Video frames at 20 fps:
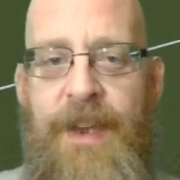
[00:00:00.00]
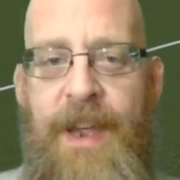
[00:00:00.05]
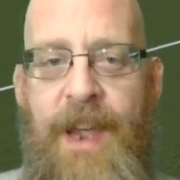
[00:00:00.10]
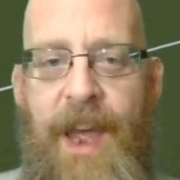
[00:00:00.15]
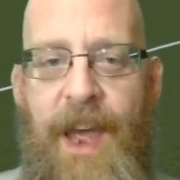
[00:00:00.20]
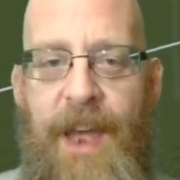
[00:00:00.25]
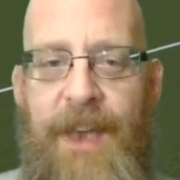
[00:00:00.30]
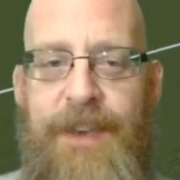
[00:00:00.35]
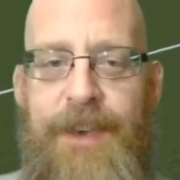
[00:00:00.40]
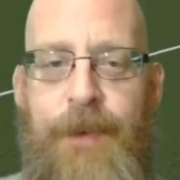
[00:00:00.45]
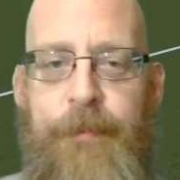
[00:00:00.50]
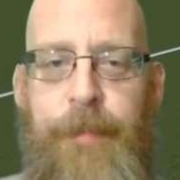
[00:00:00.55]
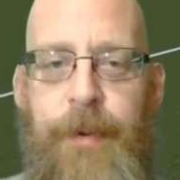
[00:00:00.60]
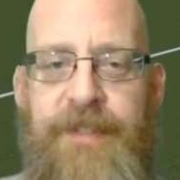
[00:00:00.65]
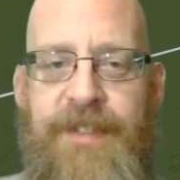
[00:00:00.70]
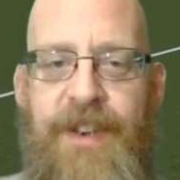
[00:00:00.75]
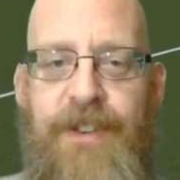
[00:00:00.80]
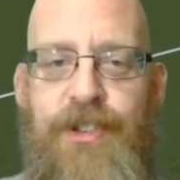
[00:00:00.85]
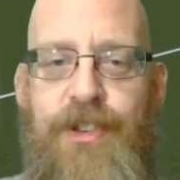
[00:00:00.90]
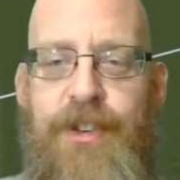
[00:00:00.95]
And their
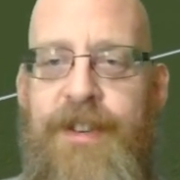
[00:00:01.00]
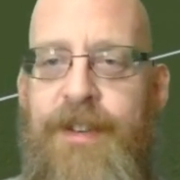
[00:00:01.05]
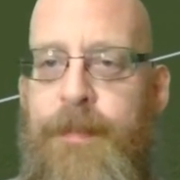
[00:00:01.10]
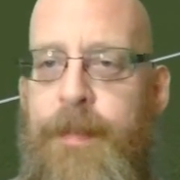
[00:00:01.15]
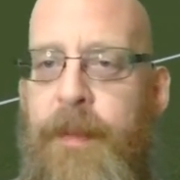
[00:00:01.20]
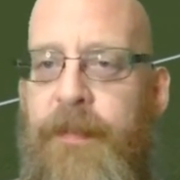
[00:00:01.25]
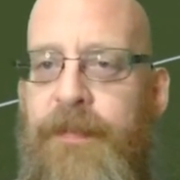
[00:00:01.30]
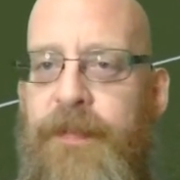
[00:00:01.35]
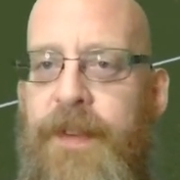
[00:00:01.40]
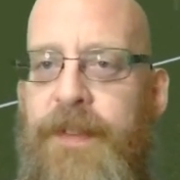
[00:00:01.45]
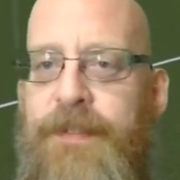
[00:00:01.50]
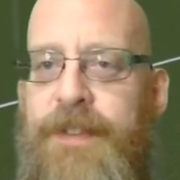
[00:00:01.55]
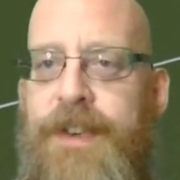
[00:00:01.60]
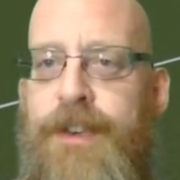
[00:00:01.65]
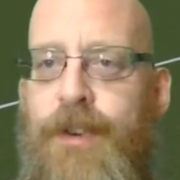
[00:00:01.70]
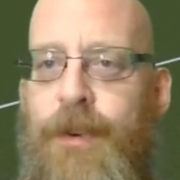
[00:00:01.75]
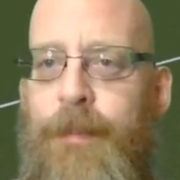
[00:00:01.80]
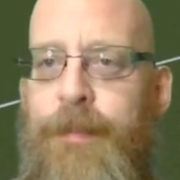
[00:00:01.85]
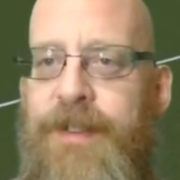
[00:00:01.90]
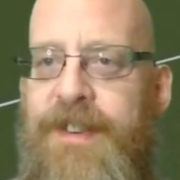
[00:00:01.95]
possession has been
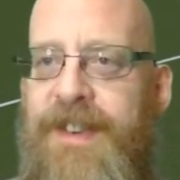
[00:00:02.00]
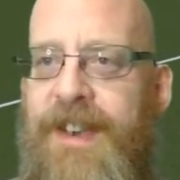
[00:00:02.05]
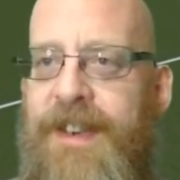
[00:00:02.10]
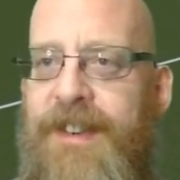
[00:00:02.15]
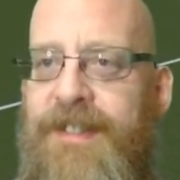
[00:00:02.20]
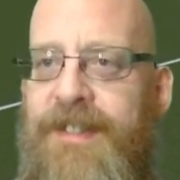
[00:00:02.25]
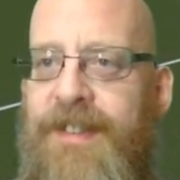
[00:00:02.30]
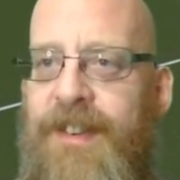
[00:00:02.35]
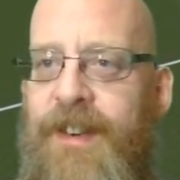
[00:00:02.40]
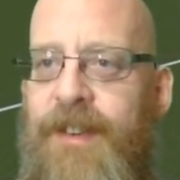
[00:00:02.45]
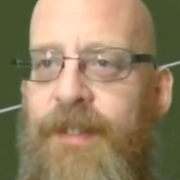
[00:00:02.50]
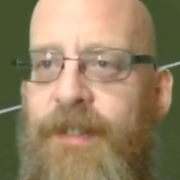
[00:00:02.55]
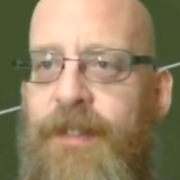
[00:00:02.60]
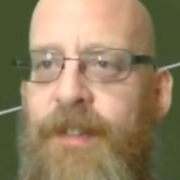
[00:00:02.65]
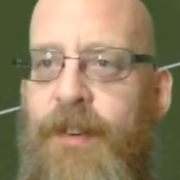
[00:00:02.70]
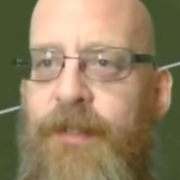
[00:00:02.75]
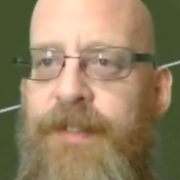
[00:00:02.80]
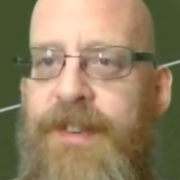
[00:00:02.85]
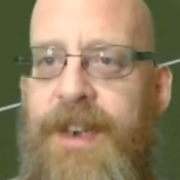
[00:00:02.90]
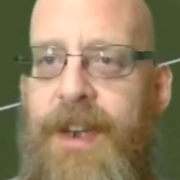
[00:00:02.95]
52%. So they're
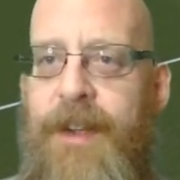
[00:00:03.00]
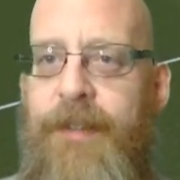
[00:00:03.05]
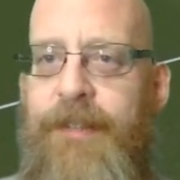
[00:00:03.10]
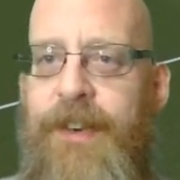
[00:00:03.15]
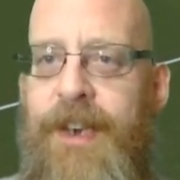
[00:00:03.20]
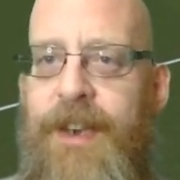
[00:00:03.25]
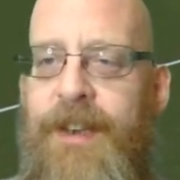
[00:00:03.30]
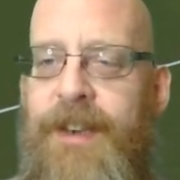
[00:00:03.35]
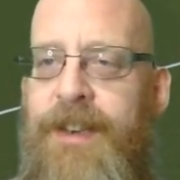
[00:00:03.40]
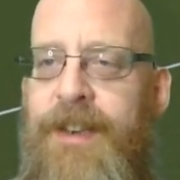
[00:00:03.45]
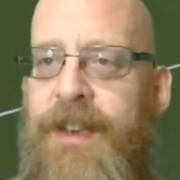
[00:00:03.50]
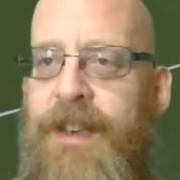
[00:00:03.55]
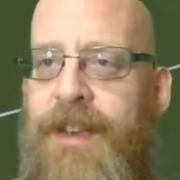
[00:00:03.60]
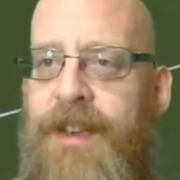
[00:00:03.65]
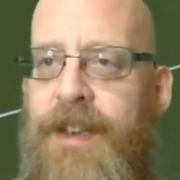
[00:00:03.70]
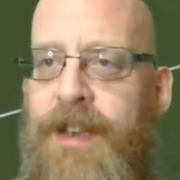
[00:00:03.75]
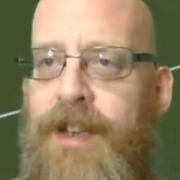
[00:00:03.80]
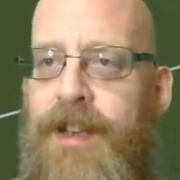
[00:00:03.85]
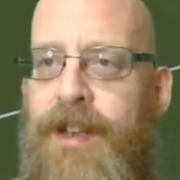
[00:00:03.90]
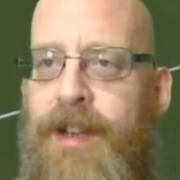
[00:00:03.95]
obviously having a
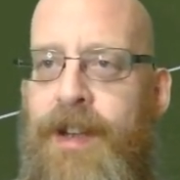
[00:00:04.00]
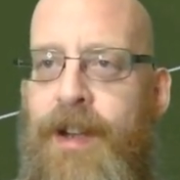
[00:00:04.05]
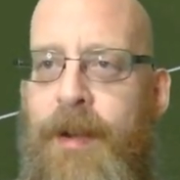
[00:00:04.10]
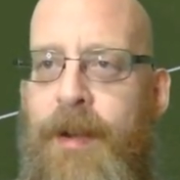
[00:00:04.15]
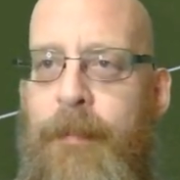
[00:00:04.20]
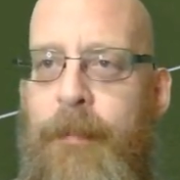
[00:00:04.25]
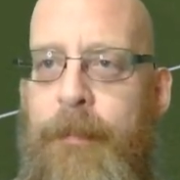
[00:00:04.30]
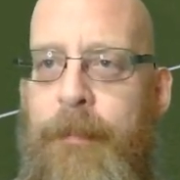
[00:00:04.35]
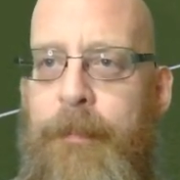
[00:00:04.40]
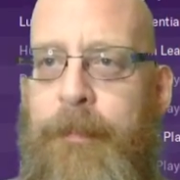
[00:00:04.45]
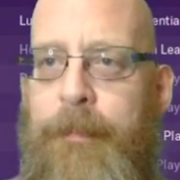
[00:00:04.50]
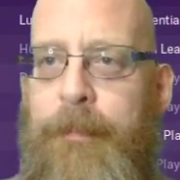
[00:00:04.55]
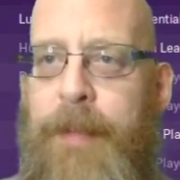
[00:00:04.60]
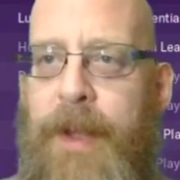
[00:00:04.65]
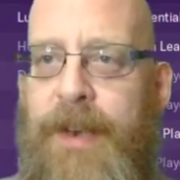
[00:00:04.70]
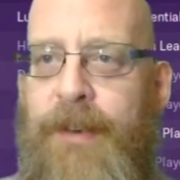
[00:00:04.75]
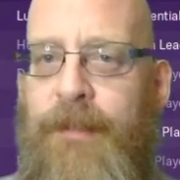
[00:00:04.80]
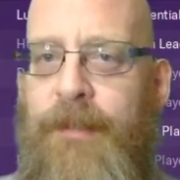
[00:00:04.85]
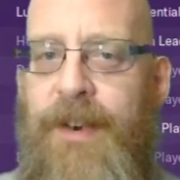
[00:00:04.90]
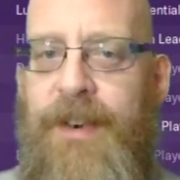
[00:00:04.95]

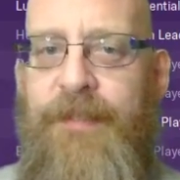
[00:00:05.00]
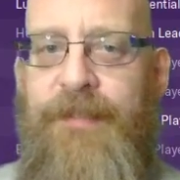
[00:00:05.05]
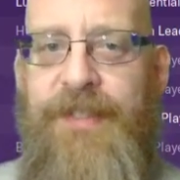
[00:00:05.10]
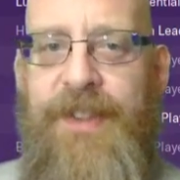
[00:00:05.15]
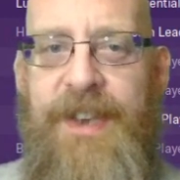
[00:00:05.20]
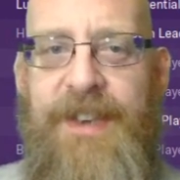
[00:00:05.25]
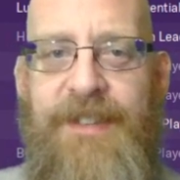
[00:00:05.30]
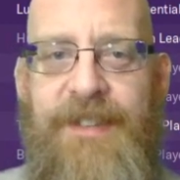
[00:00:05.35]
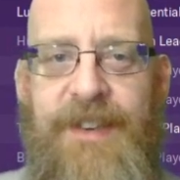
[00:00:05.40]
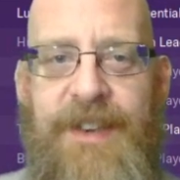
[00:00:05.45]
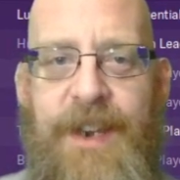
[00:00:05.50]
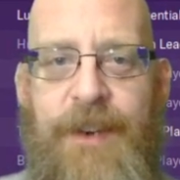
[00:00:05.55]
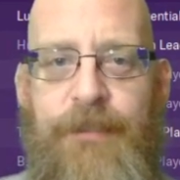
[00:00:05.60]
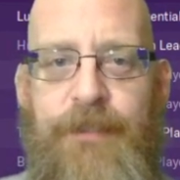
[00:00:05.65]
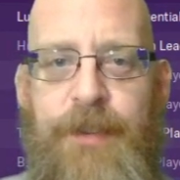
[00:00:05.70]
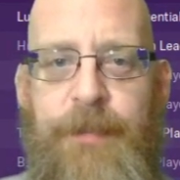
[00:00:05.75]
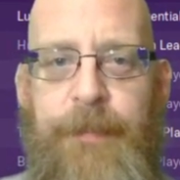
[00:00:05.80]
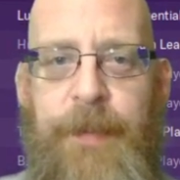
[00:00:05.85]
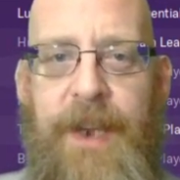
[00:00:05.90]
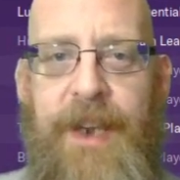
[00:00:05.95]
better run of things in that
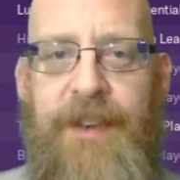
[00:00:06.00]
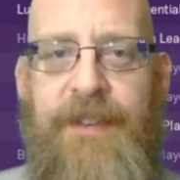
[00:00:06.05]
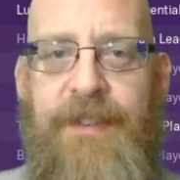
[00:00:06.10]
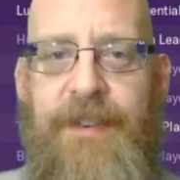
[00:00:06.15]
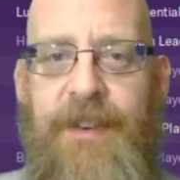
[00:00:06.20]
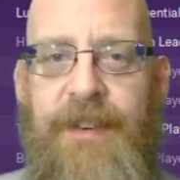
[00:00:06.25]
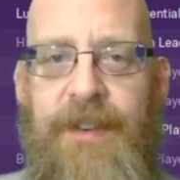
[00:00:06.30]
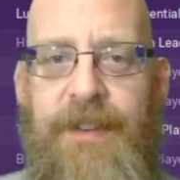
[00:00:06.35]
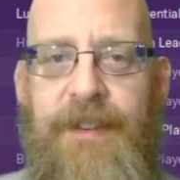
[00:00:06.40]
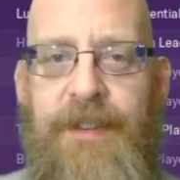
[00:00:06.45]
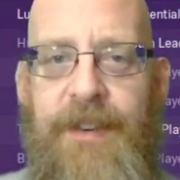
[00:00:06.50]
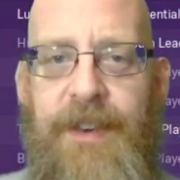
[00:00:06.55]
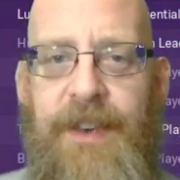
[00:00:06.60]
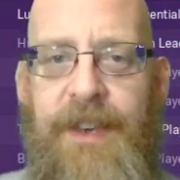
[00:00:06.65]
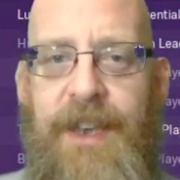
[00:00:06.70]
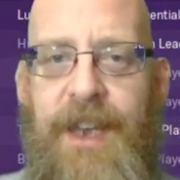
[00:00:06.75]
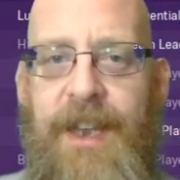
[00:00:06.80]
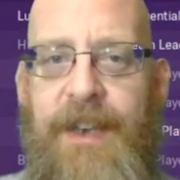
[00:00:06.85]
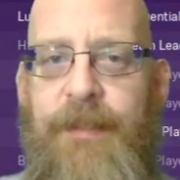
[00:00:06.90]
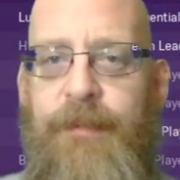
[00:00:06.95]
respect.
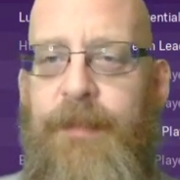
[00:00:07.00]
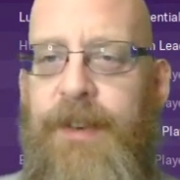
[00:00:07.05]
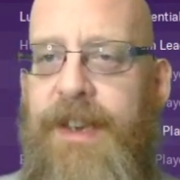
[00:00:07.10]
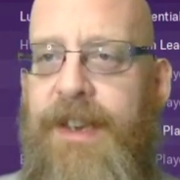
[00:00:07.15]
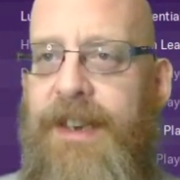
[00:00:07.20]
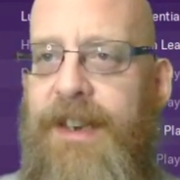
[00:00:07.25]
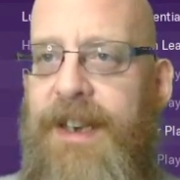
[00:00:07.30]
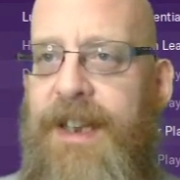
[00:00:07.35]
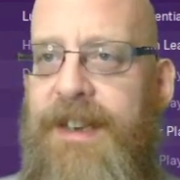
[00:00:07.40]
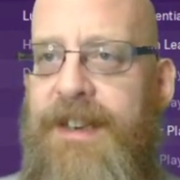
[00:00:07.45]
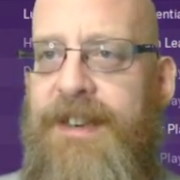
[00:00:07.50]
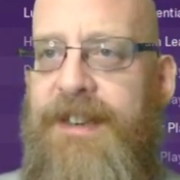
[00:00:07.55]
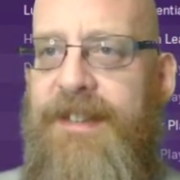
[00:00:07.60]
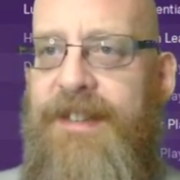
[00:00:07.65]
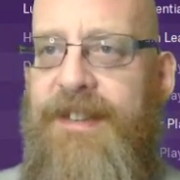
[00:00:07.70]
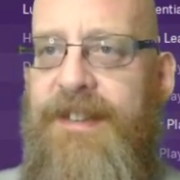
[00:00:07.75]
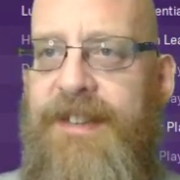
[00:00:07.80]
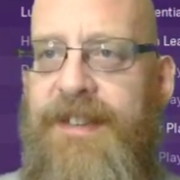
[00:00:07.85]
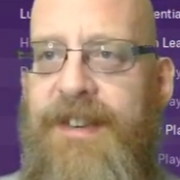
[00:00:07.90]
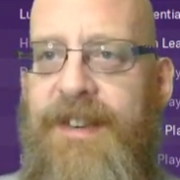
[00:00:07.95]
Again, we're going to let the
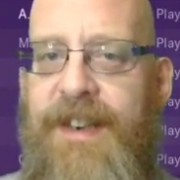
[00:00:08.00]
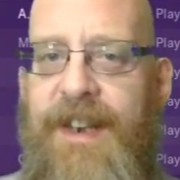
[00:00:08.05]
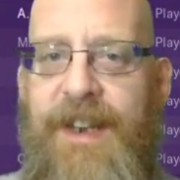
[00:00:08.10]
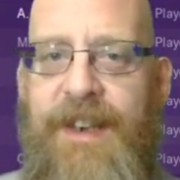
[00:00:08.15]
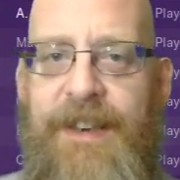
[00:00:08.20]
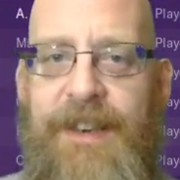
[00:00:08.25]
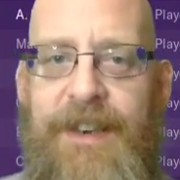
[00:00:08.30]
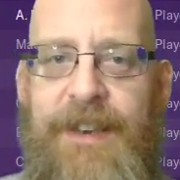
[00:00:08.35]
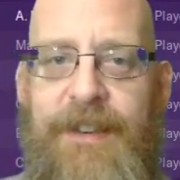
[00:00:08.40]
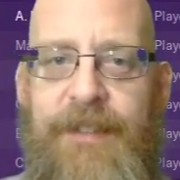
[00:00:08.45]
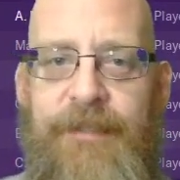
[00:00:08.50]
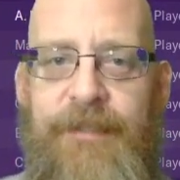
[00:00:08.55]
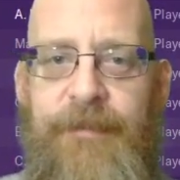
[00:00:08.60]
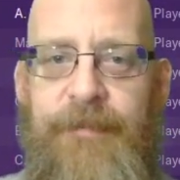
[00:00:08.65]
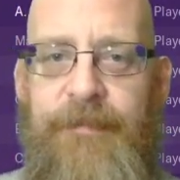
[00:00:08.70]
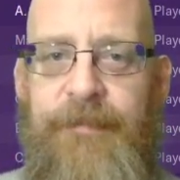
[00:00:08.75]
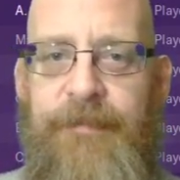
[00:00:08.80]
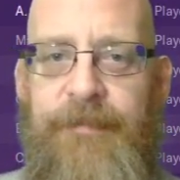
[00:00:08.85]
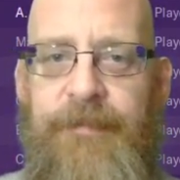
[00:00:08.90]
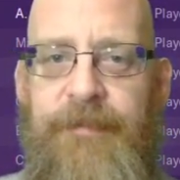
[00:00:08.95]
assistant handle it
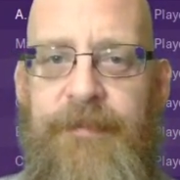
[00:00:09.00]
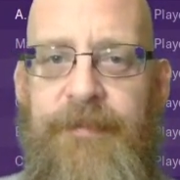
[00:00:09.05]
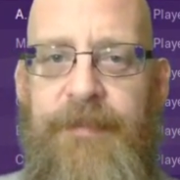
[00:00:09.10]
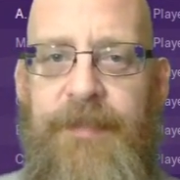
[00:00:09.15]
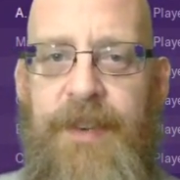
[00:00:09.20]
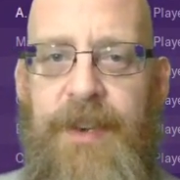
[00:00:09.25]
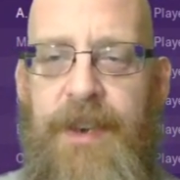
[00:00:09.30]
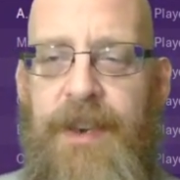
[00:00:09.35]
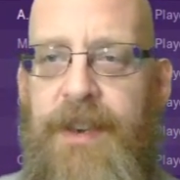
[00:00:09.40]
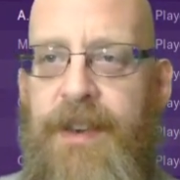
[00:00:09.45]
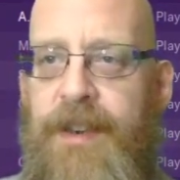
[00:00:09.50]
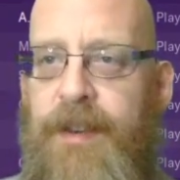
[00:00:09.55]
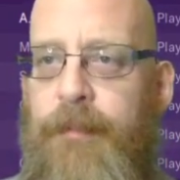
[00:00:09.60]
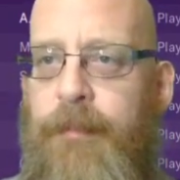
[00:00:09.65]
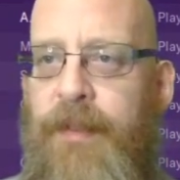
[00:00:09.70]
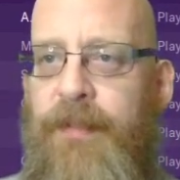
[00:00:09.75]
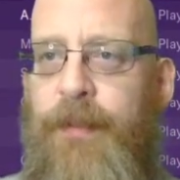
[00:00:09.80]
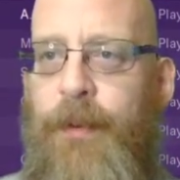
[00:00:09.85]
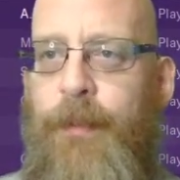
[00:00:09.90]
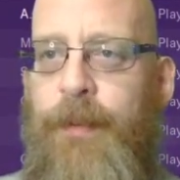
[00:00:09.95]

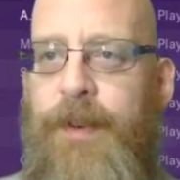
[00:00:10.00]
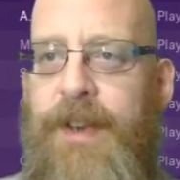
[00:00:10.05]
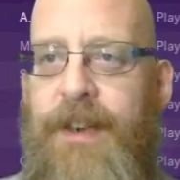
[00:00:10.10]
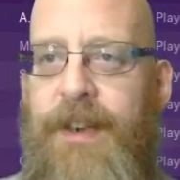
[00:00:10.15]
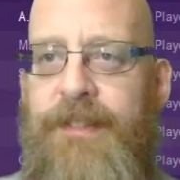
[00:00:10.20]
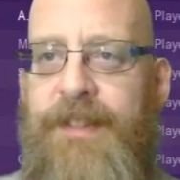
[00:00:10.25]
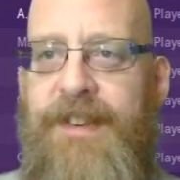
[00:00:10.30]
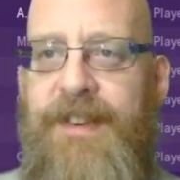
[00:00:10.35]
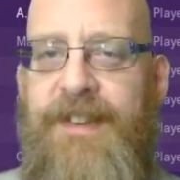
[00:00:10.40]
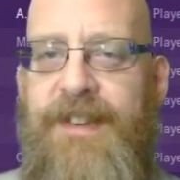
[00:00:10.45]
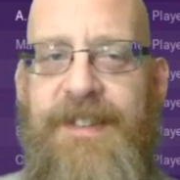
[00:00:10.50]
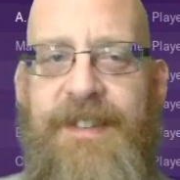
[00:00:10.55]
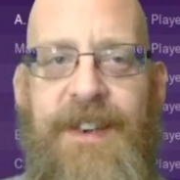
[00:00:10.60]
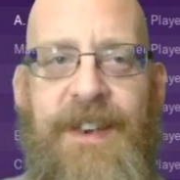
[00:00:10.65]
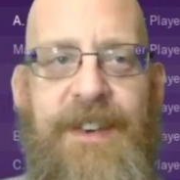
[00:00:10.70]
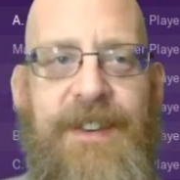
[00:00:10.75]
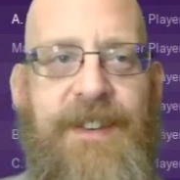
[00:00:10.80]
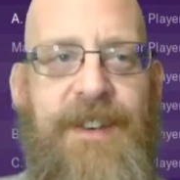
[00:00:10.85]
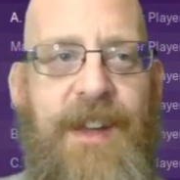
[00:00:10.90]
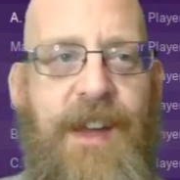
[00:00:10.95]
before we go into the
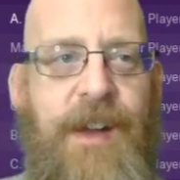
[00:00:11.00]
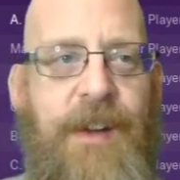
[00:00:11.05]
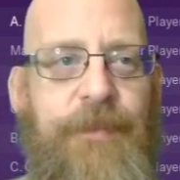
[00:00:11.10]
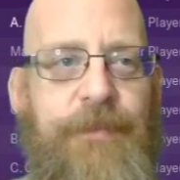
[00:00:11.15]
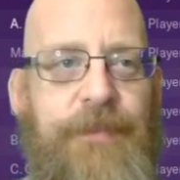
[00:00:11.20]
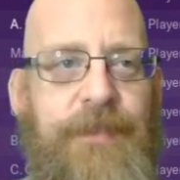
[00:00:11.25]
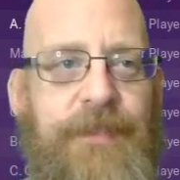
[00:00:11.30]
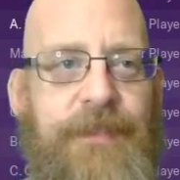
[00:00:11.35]
second half.